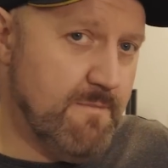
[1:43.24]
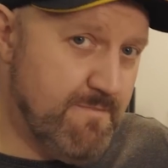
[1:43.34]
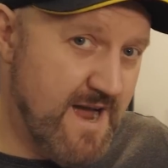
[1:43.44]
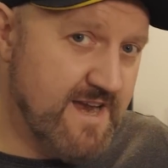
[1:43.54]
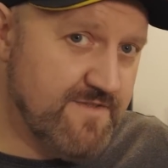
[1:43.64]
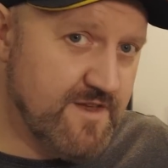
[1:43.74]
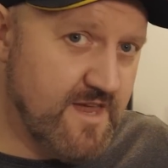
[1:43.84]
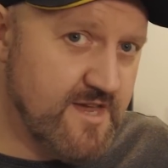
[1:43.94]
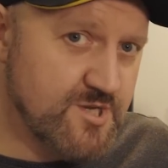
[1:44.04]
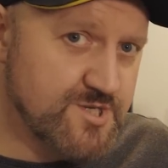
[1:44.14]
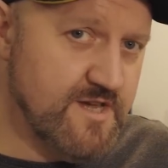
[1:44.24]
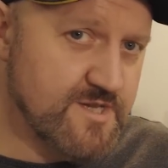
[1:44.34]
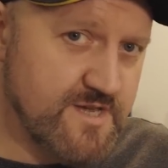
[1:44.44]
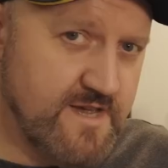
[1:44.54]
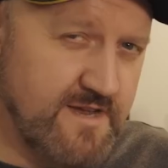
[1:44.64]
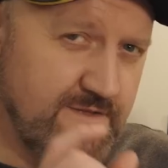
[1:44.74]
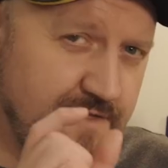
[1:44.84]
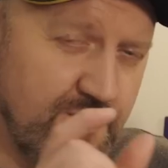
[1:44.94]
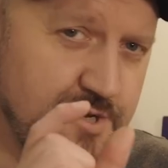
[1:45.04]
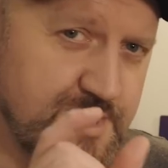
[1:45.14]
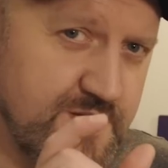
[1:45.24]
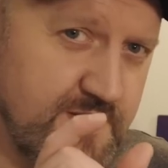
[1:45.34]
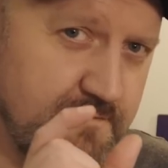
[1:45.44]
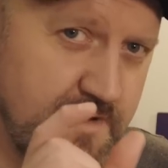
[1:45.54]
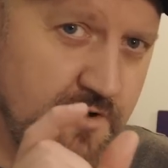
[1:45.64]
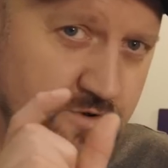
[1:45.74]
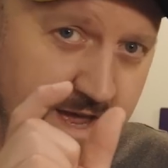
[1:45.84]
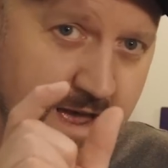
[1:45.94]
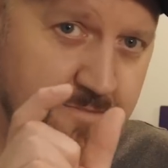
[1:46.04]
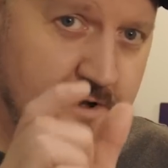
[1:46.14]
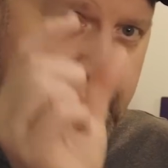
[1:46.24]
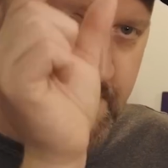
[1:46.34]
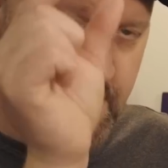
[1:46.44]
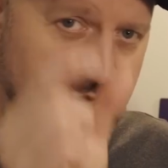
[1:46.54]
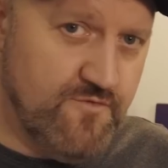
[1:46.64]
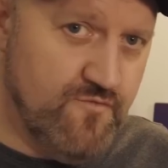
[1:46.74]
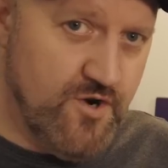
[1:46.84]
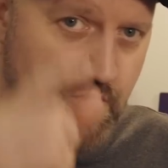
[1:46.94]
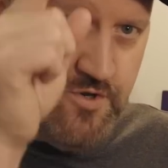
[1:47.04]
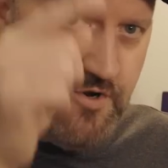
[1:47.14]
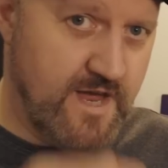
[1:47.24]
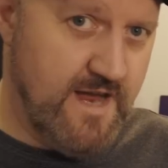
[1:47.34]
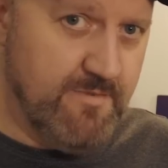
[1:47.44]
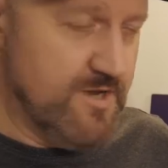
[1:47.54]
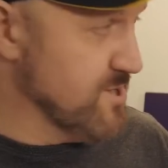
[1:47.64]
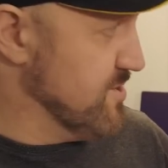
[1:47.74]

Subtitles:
the back of the case is a 30mm gap that you can run all your cabling.